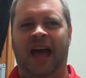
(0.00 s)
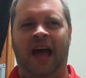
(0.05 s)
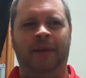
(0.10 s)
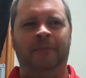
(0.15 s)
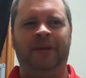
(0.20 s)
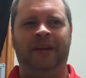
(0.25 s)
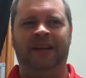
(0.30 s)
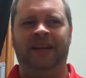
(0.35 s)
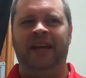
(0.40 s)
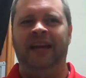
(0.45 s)
I
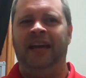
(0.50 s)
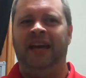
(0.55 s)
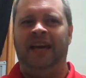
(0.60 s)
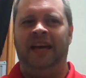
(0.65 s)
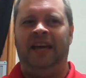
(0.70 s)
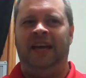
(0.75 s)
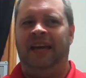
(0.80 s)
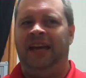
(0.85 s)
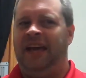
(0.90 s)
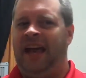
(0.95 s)
mean,
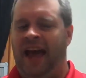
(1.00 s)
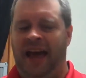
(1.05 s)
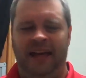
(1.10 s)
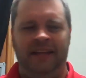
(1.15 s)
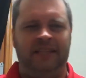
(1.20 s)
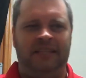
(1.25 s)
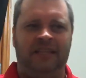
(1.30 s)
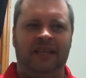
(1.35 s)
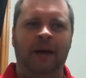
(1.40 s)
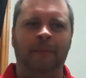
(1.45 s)

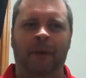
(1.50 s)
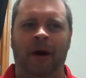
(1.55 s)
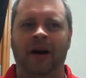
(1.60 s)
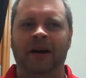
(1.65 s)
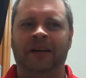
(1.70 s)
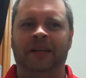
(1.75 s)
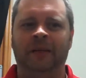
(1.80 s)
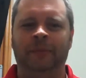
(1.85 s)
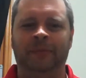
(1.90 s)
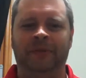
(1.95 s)
and some
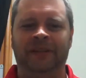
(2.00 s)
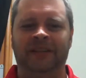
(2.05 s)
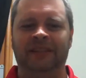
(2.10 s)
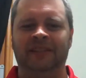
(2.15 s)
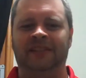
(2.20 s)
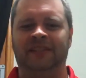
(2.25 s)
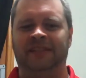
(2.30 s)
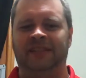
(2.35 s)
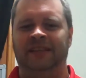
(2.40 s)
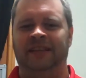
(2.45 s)

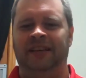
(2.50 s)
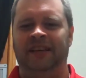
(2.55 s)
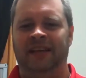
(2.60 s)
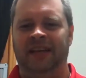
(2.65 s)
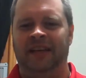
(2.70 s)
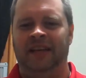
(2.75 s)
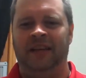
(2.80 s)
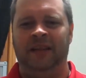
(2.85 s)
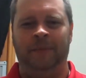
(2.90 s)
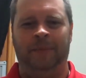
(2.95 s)
arguments
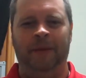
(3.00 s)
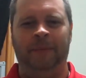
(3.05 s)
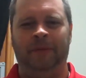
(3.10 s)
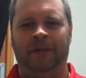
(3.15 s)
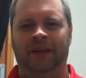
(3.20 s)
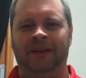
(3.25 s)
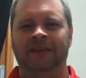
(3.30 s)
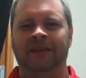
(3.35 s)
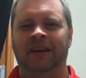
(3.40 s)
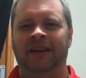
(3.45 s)
that
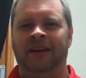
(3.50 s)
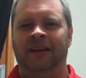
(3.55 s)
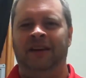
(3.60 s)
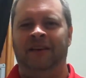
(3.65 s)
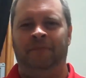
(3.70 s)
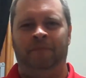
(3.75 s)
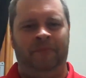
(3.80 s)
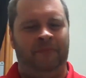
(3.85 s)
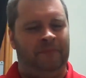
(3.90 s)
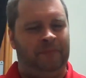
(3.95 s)
people
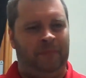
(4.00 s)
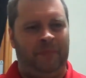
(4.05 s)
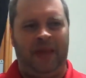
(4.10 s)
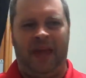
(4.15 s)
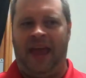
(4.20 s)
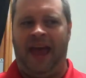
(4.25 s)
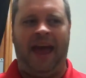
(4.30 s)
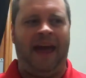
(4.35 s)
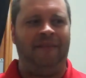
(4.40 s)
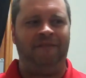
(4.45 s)

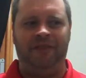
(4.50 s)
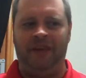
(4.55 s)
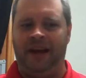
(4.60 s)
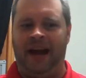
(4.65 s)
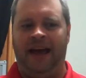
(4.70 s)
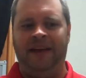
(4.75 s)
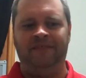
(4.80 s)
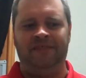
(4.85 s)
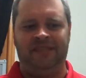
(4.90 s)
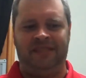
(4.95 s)
have that
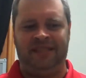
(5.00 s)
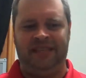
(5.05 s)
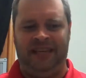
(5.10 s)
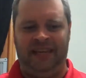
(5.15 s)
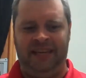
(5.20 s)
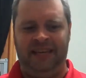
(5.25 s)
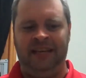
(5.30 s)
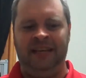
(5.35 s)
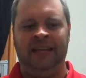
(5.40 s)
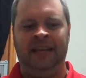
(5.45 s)
I've
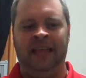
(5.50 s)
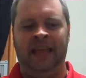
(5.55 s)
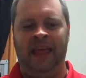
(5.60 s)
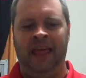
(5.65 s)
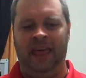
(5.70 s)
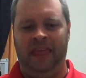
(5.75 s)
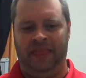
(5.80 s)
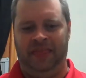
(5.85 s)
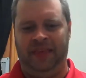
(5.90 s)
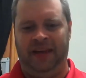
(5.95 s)
seen
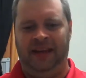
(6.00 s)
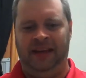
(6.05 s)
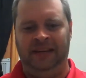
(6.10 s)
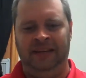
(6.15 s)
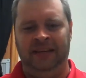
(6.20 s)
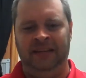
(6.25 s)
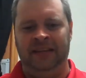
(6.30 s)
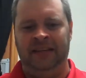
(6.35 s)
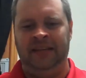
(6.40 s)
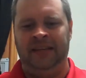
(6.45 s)
that
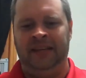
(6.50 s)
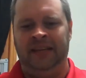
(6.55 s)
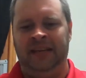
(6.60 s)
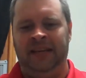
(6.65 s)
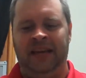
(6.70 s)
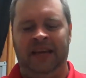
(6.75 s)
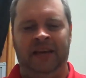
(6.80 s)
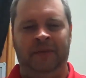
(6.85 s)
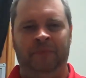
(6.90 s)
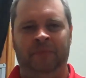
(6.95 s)

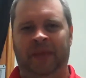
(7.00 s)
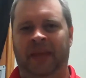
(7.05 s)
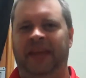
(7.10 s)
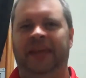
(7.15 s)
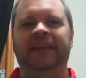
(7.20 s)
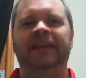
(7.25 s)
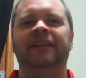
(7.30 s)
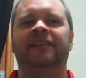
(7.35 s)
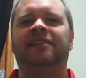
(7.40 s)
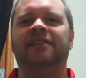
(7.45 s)

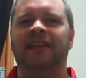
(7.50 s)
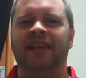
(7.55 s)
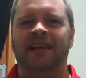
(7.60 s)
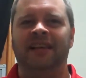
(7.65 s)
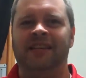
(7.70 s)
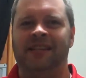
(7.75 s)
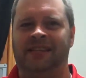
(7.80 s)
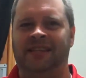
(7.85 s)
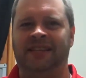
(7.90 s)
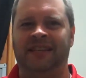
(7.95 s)
he's
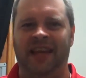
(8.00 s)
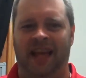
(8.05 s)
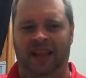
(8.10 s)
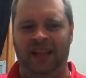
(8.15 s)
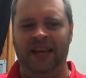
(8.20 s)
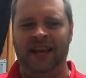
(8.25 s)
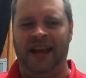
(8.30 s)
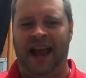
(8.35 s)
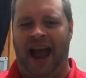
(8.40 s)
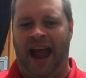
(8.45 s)

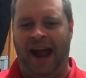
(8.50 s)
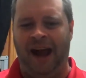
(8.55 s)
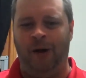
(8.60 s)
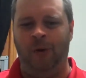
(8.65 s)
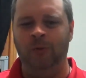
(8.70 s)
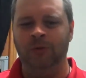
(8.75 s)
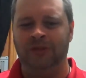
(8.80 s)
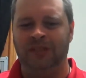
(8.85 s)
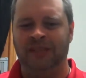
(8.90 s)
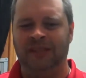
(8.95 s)
selling
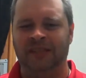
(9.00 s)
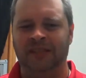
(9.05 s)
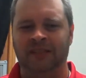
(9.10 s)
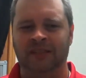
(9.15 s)
out.